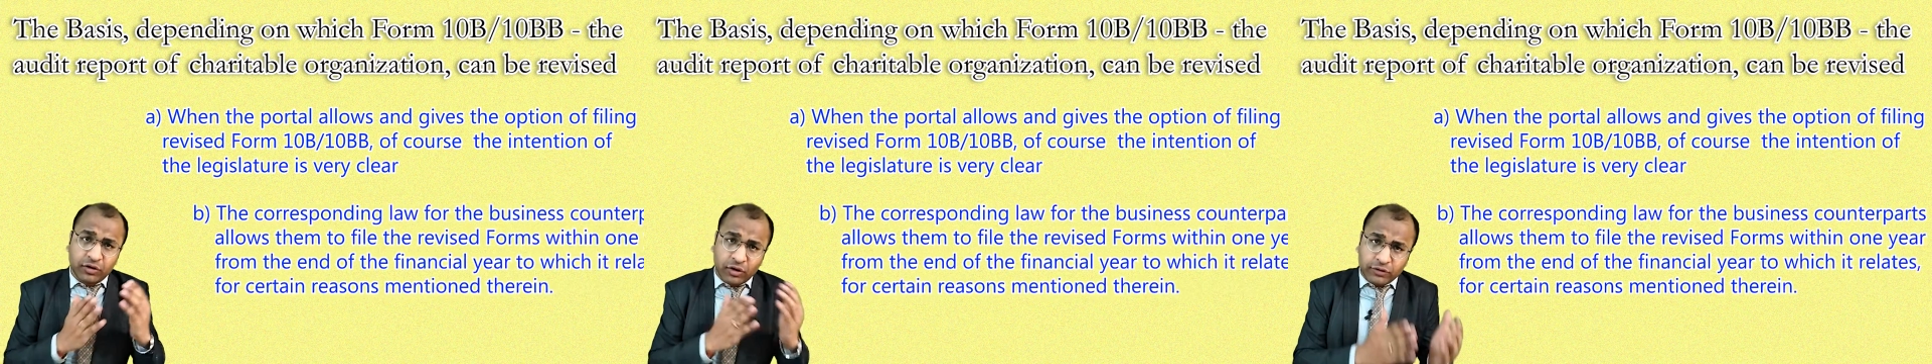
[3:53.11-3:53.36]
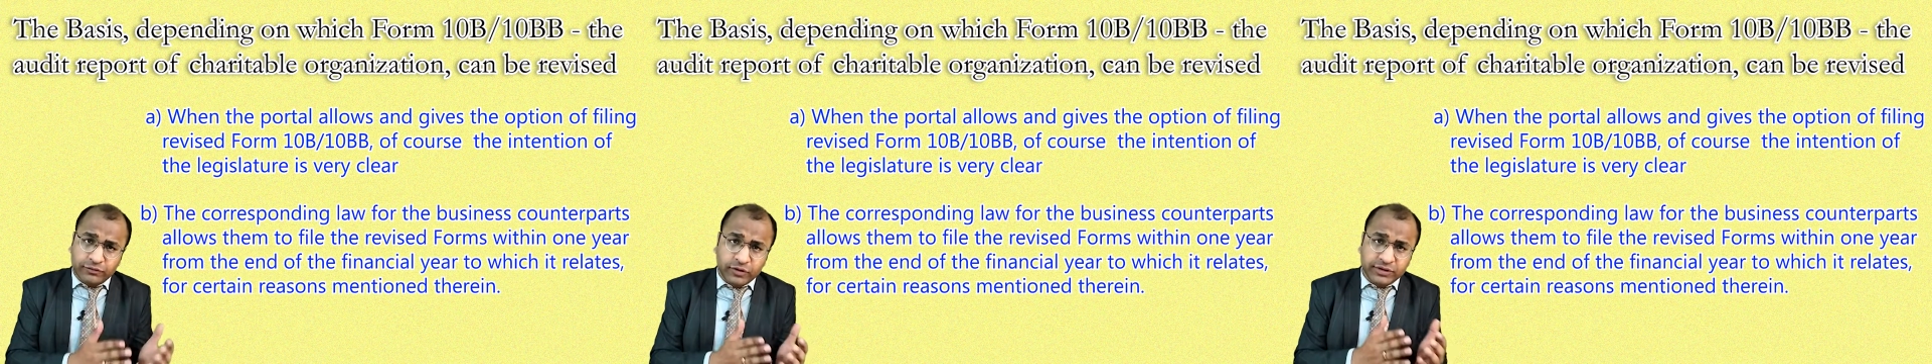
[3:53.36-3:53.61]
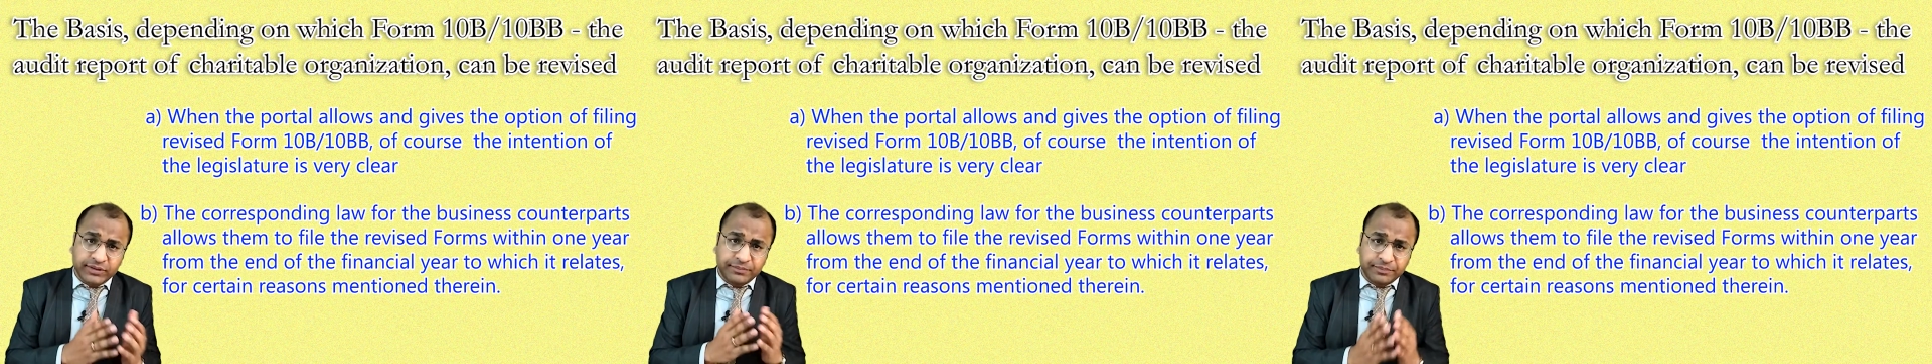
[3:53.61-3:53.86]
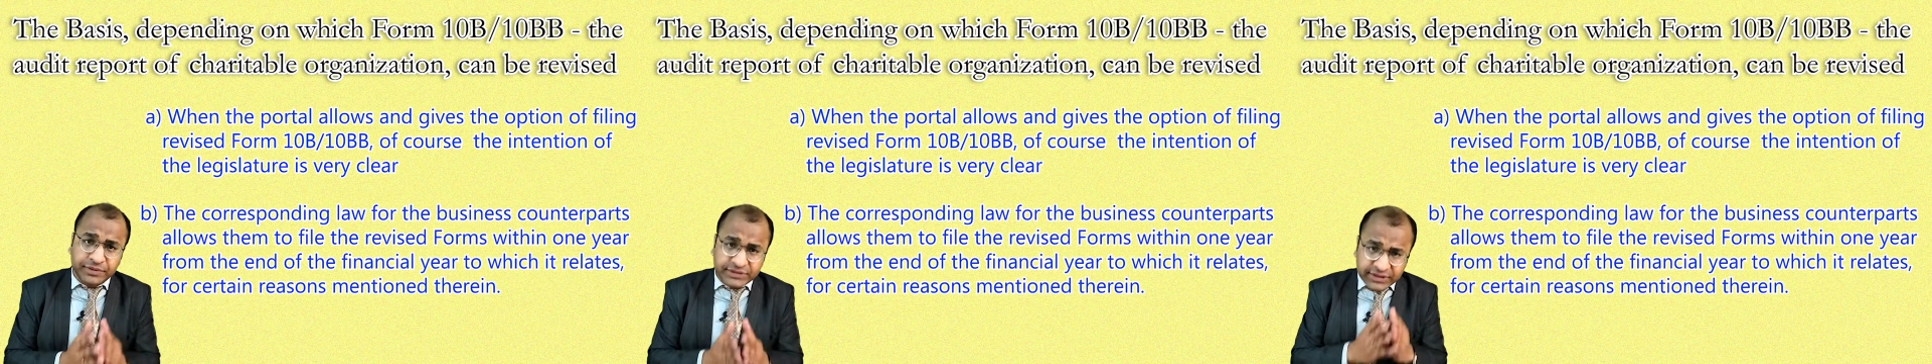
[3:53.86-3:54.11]
law for the
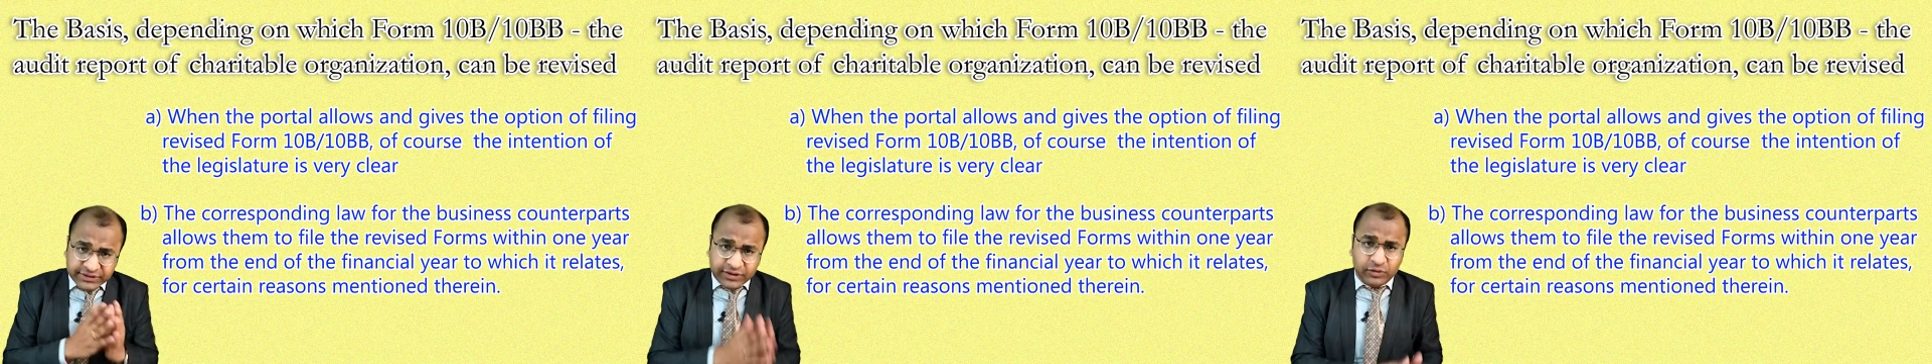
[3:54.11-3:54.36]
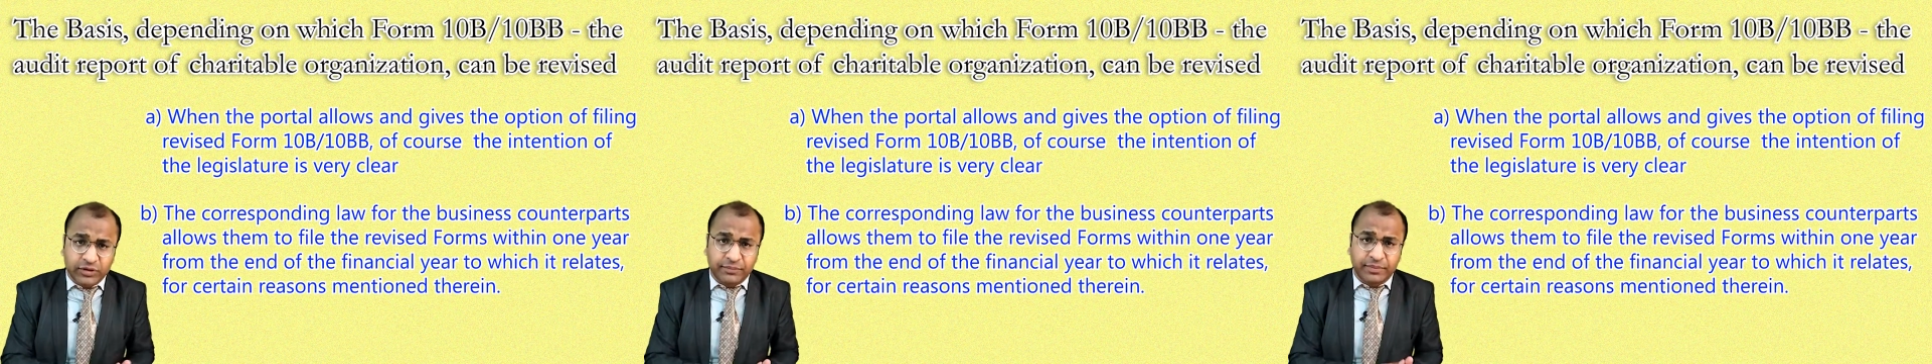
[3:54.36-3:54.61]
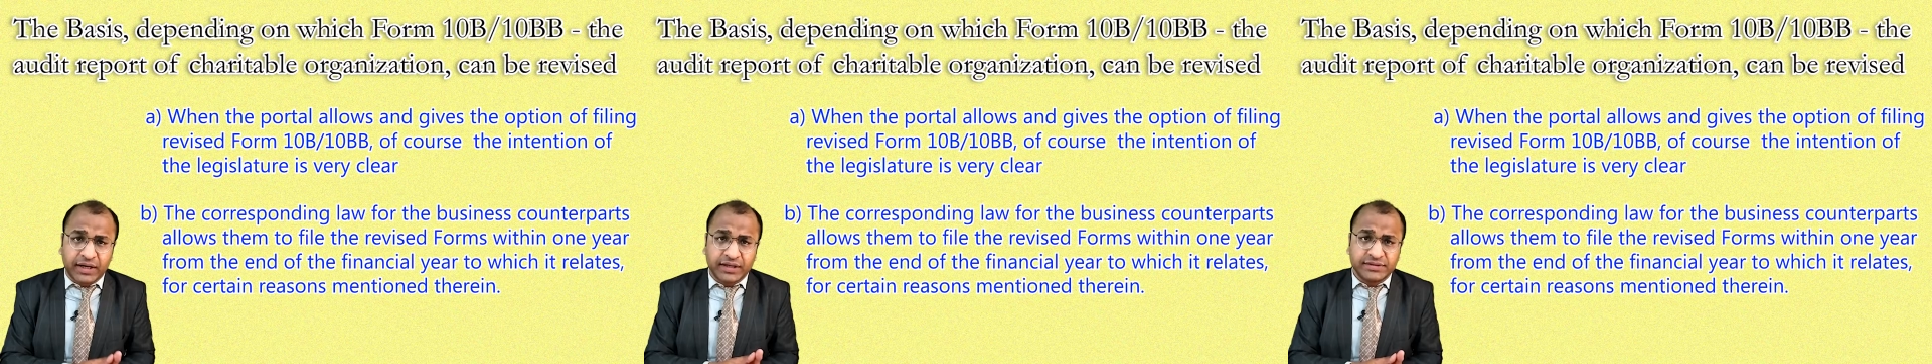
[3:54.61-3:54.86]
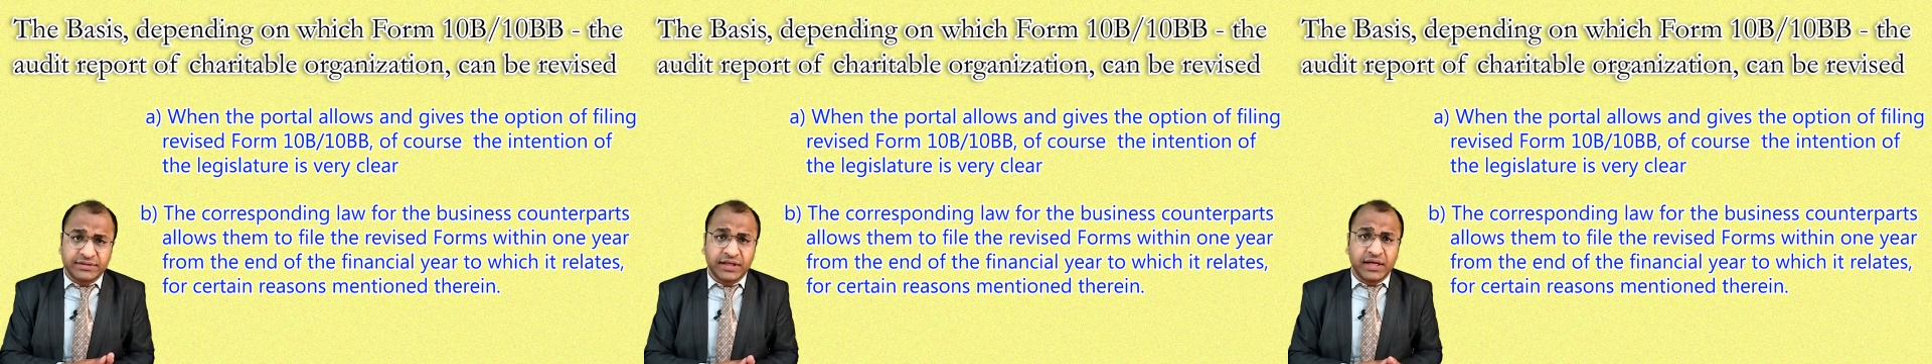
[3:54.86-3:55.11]
business counterparts,